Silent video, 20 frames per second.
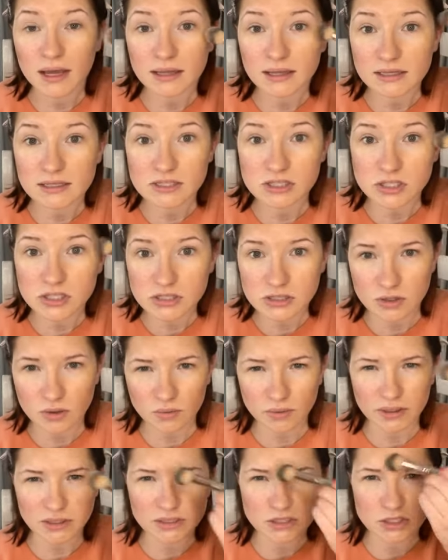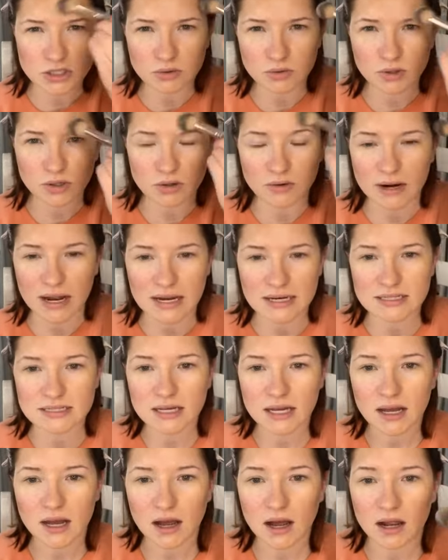And that's just going to
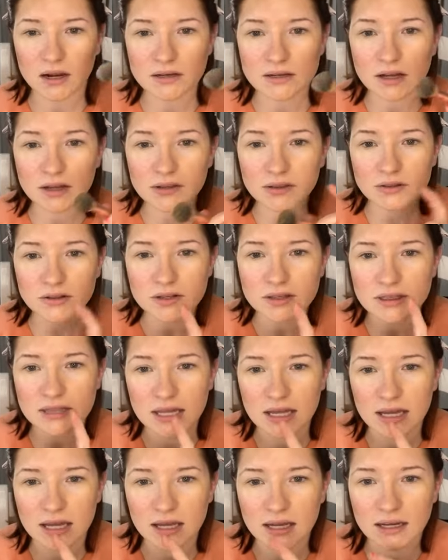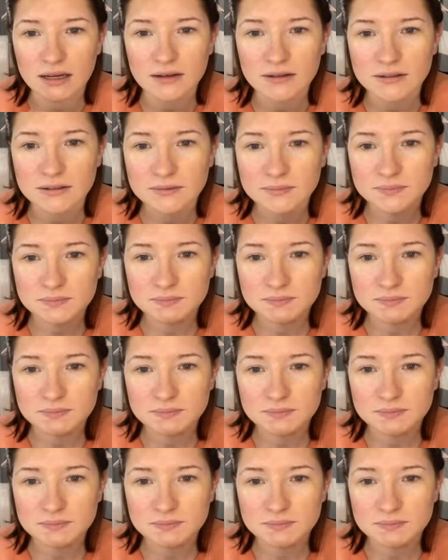correct. Another thing,